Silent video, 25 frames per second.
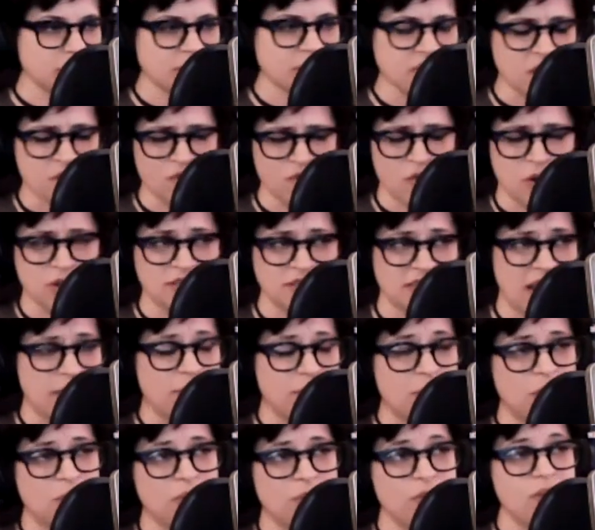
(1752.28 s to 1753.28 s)
For
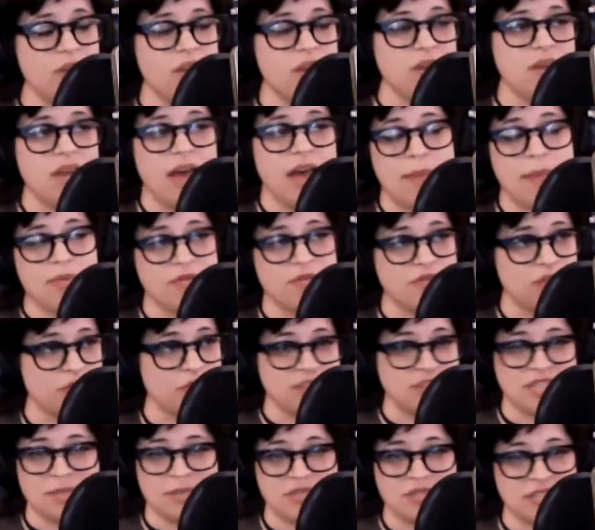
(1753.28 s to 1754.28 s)
example, I prefer
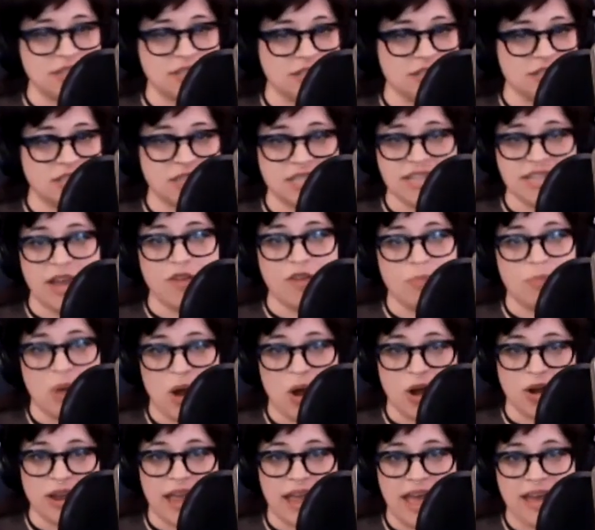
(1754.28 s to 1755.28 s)
The Simpsons to South
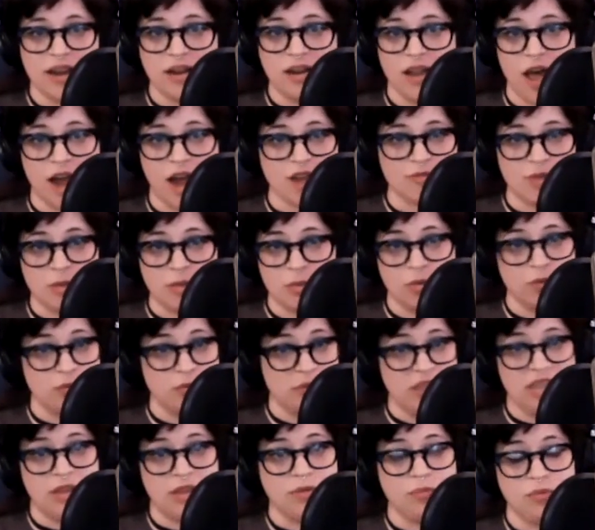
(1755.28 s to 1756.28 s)
Park, and a lot of people
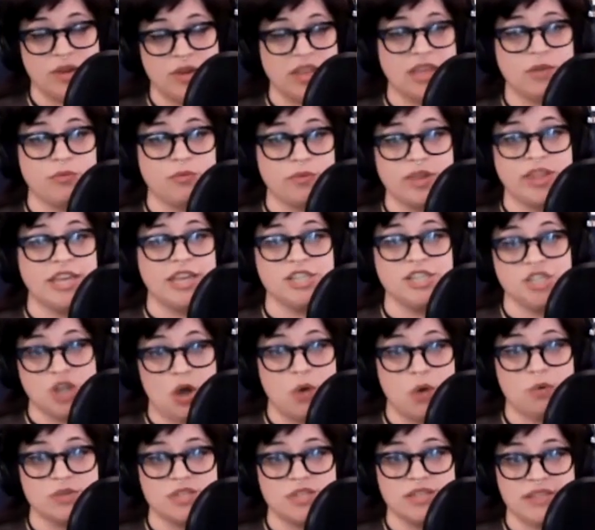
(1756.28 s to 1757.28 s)
really really really
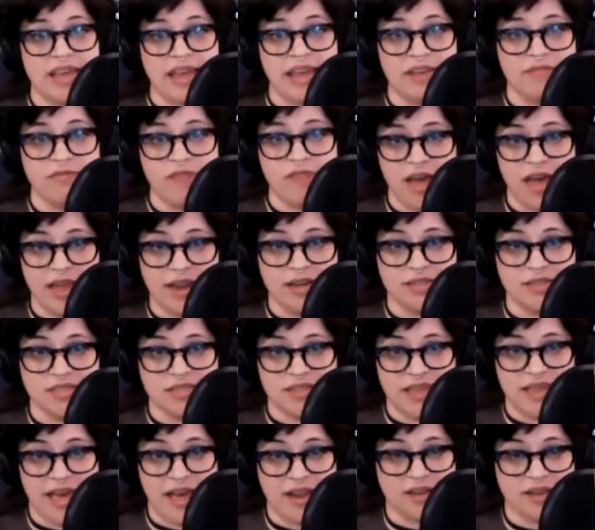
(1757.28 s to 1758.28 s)
don't. They find
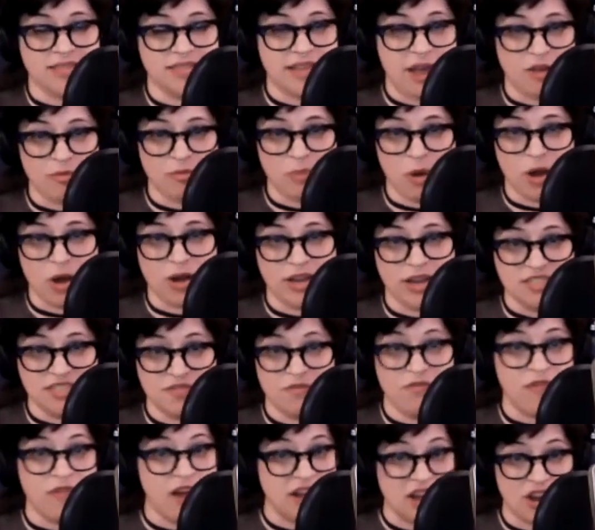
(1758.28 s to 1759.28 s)
that South Park is
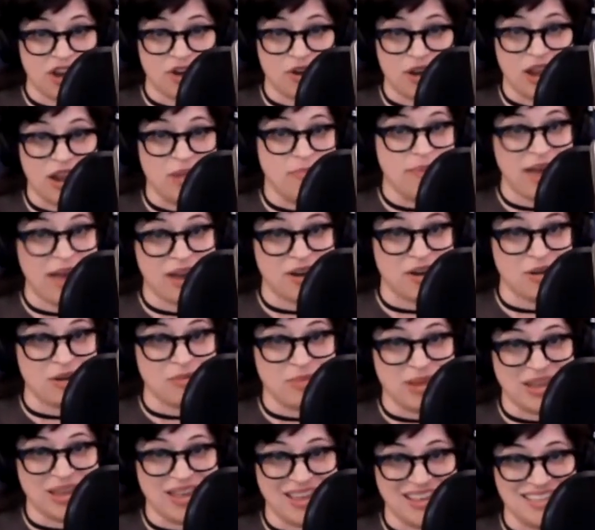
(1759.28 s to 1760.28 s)
funnier and better
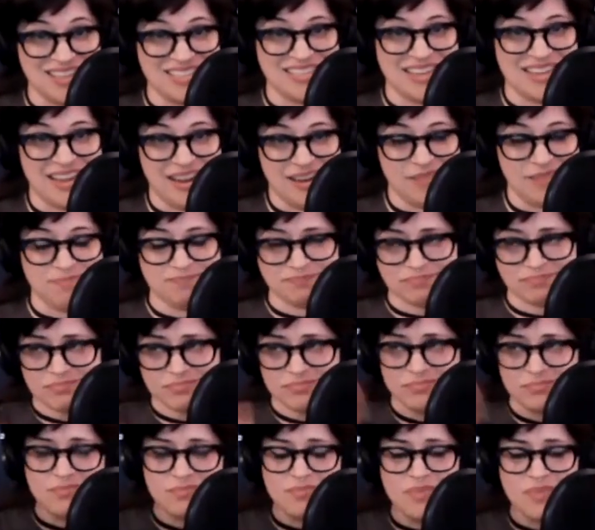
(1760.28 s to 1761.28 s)
because it
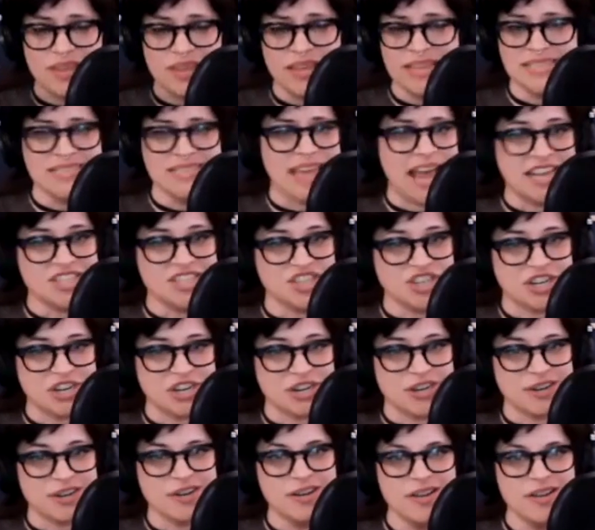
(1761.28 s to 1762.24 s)
is edgier